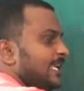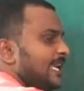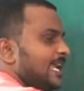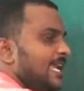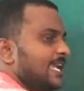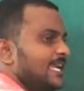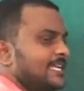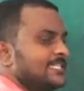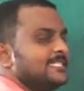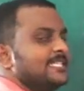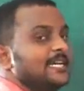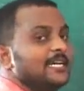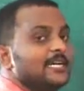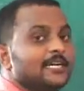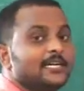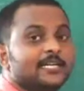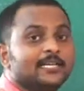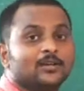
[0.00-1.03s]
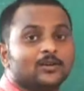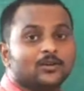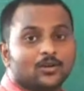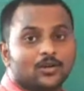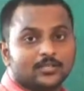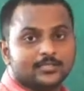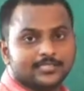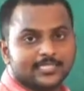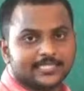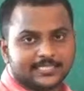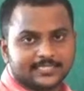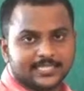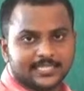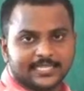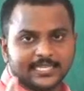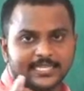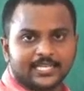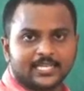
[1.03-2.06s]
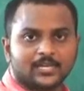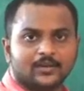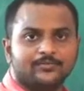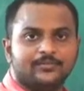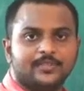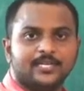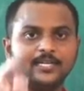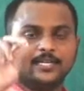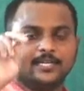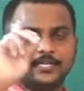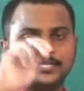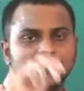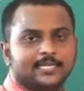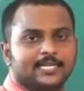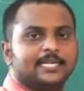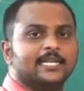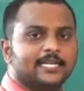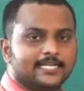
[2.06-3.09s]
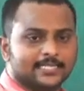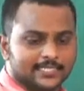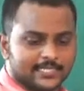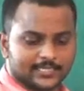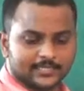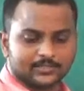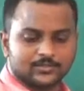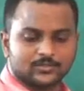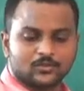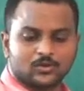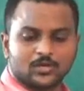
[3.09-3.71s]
A is the cross-sectional area of the conductor.